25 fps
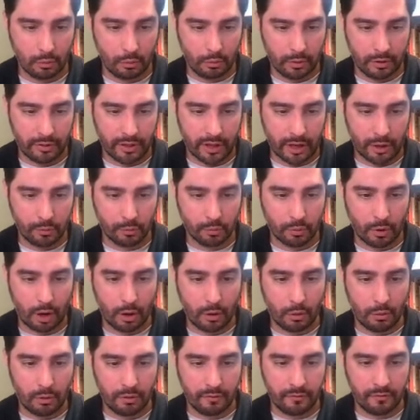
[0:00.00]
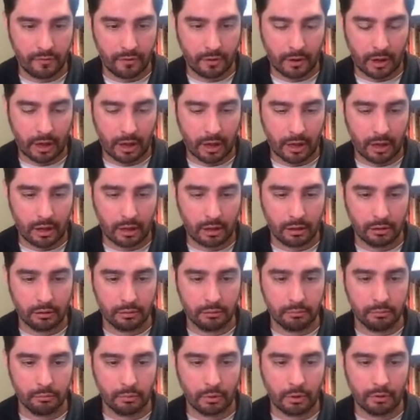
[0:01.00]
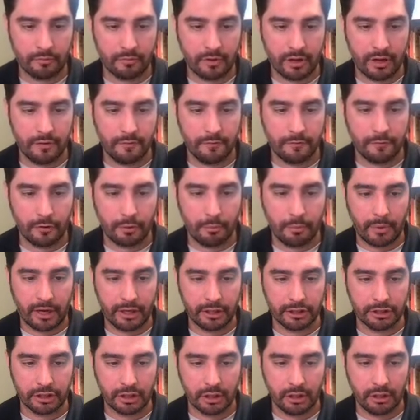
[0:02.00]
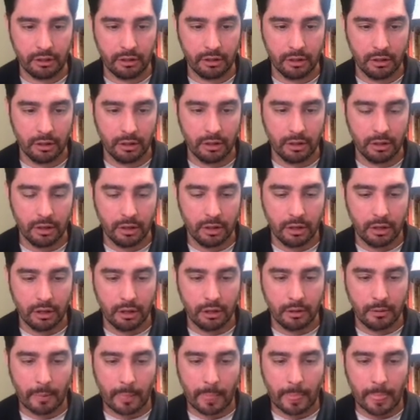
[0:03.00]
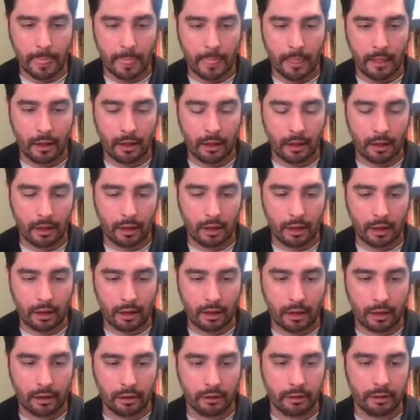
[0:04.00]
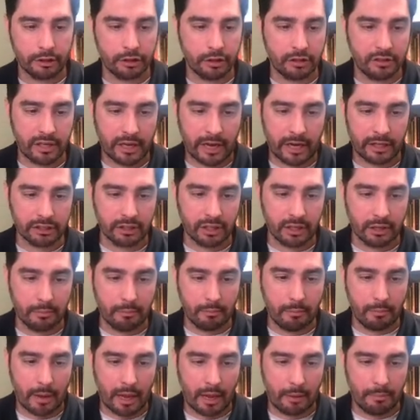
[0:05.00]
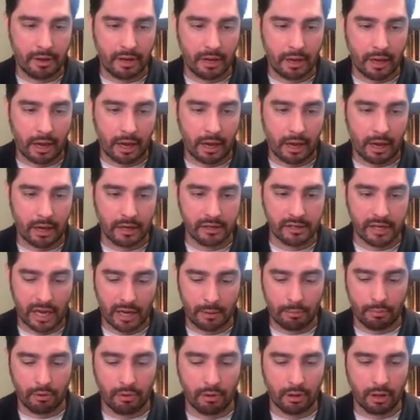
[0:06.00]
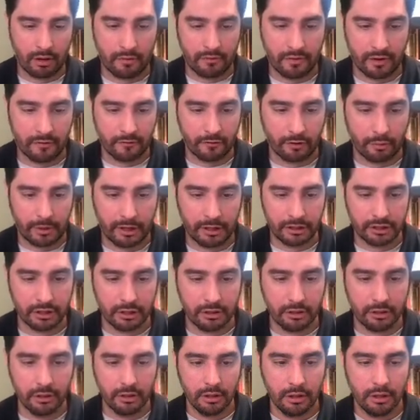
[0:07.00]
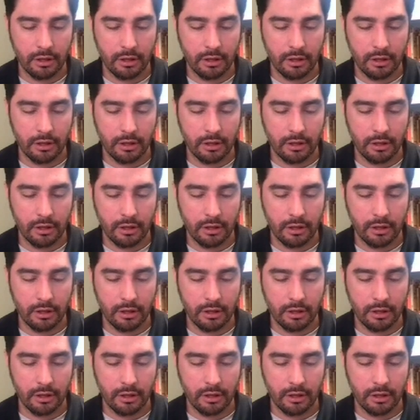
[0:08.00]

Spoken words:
with a row of information. I should say actually maybe a table of information.